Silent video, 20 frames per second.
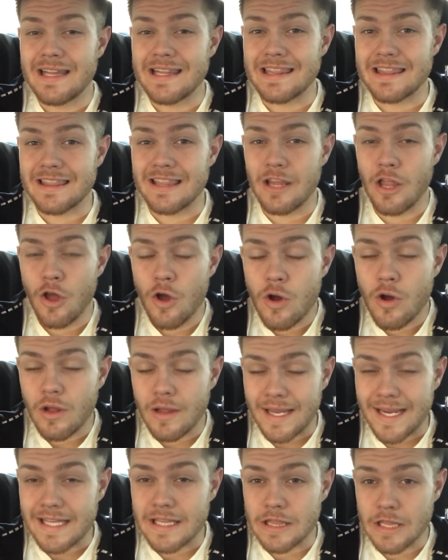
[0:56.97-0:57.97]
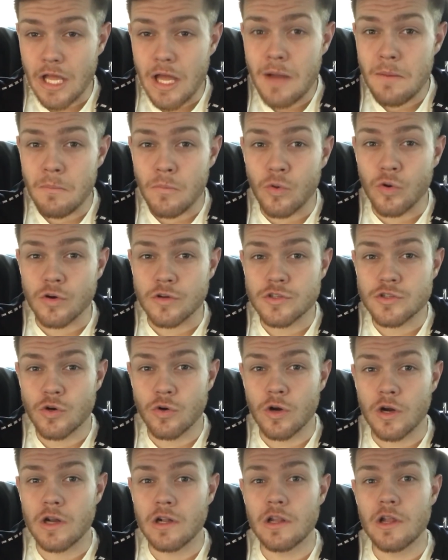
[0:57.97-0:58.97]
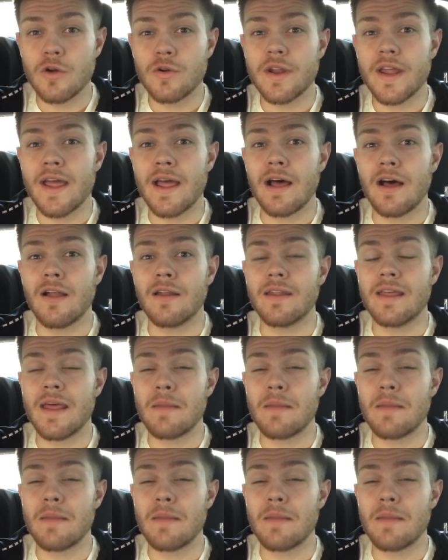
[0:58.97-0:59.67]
a lot more torque low down